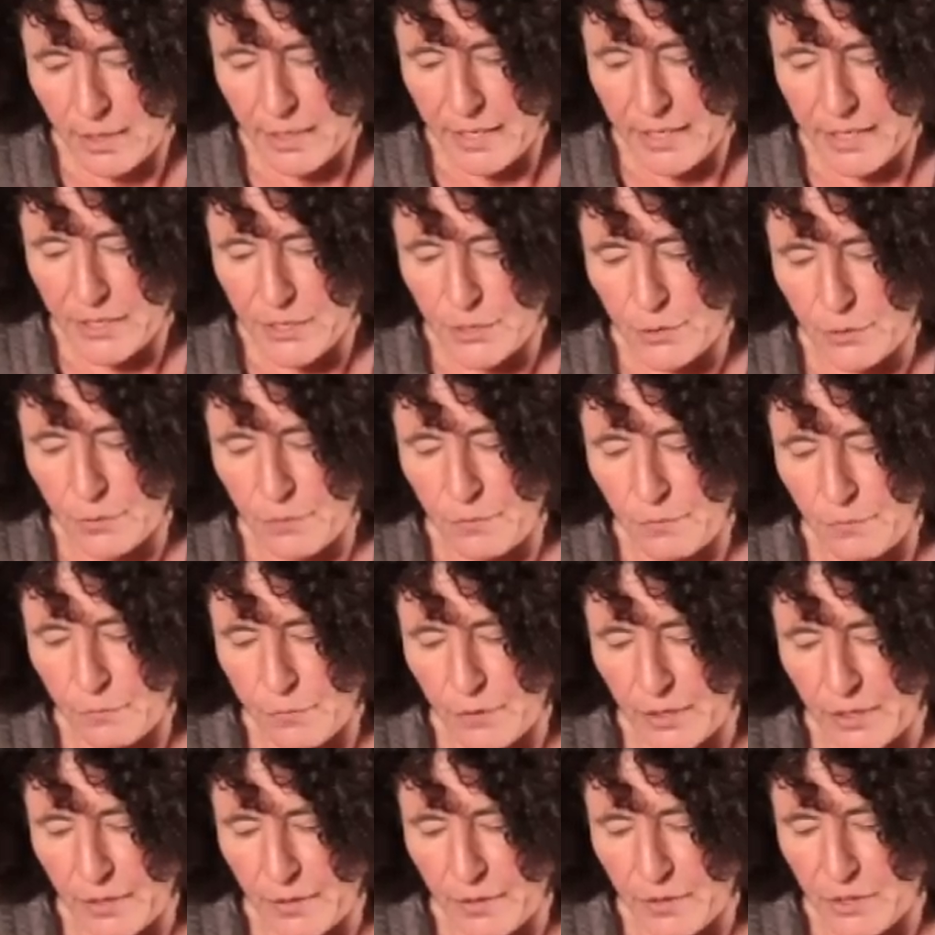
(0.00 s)
He stood in
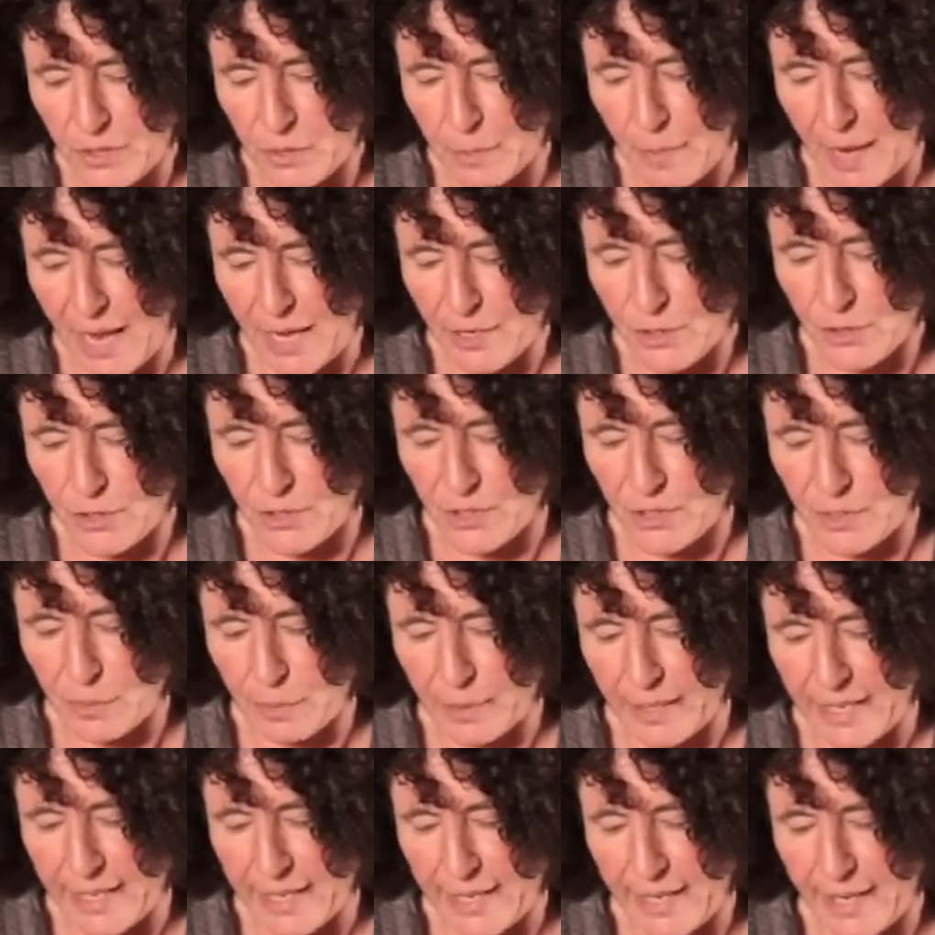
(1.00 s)
front of the smashed
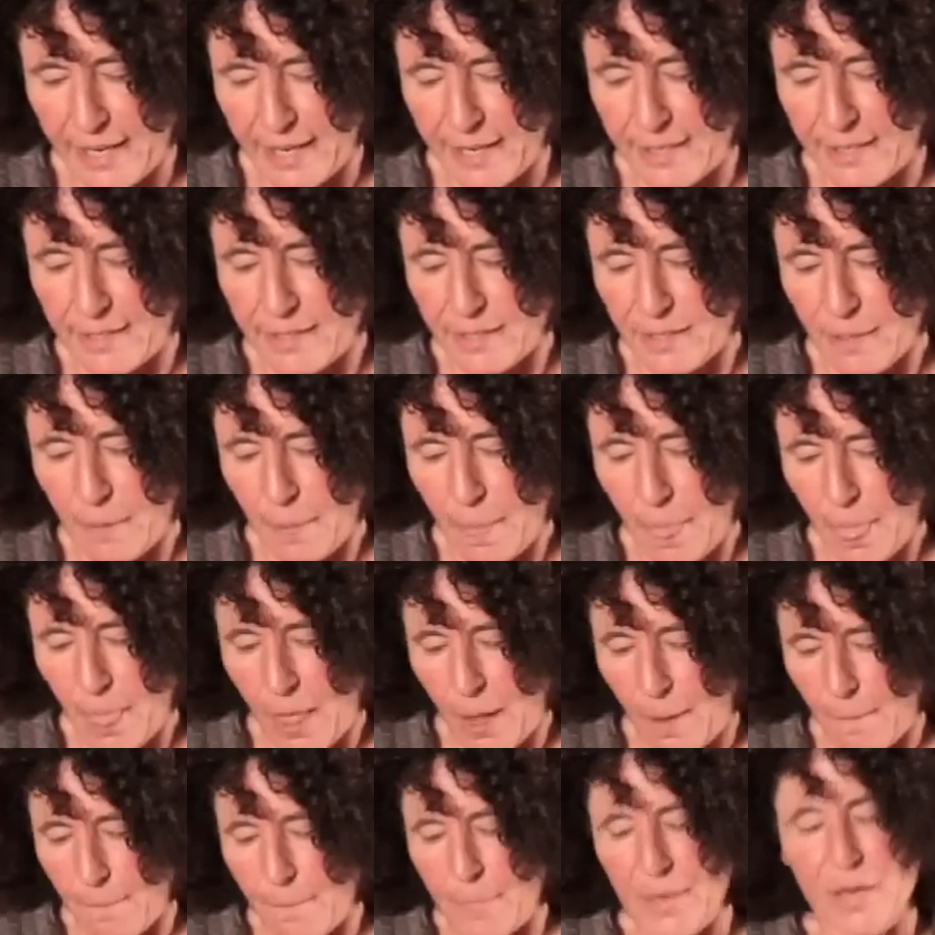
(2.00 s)
display case
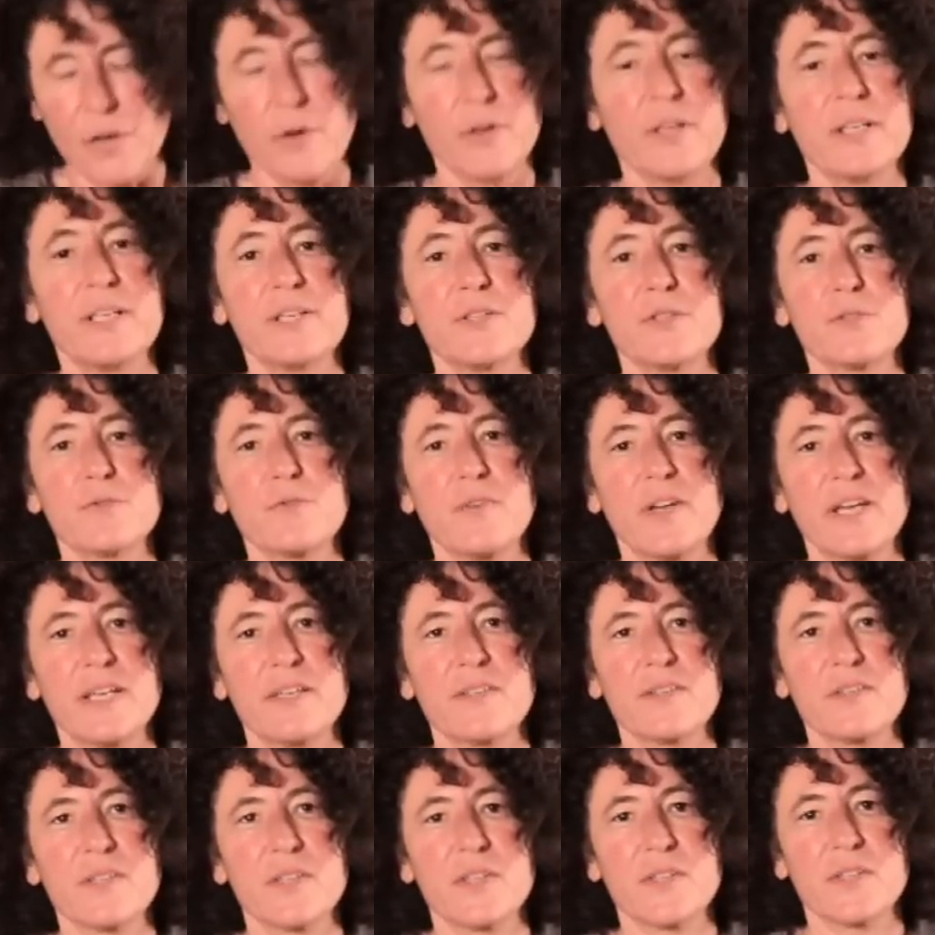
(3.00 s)
and buried his
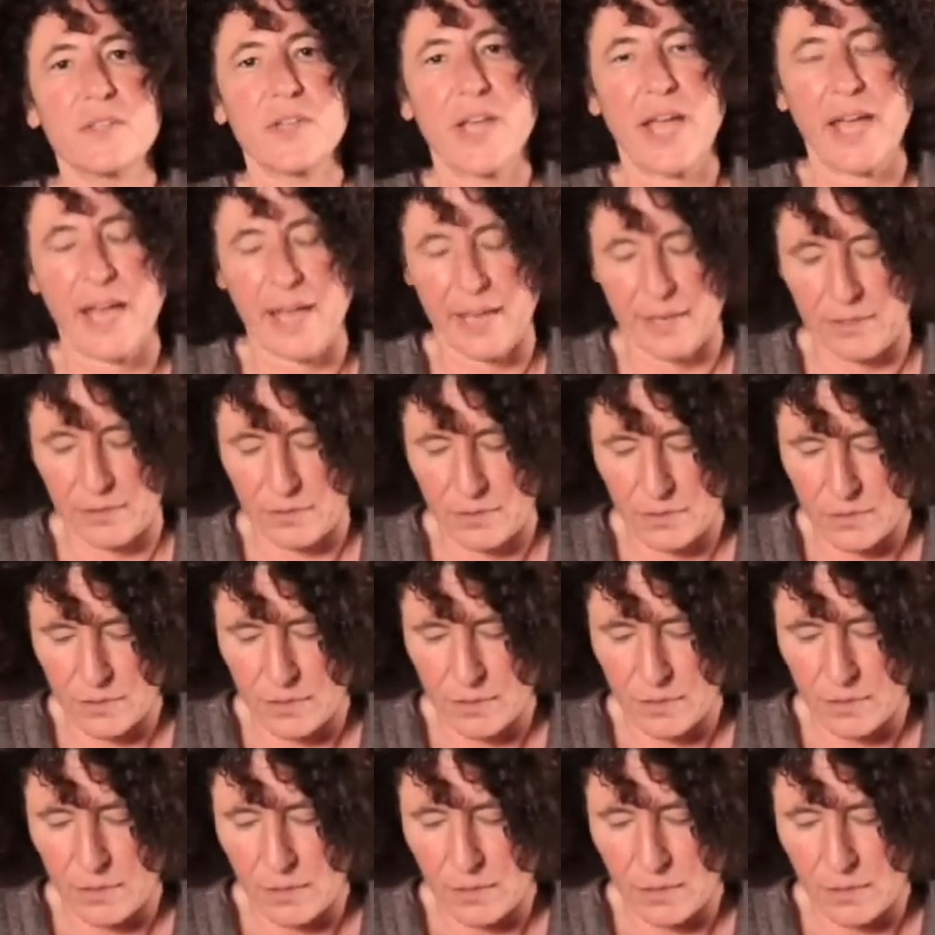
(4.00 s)
face in his hands.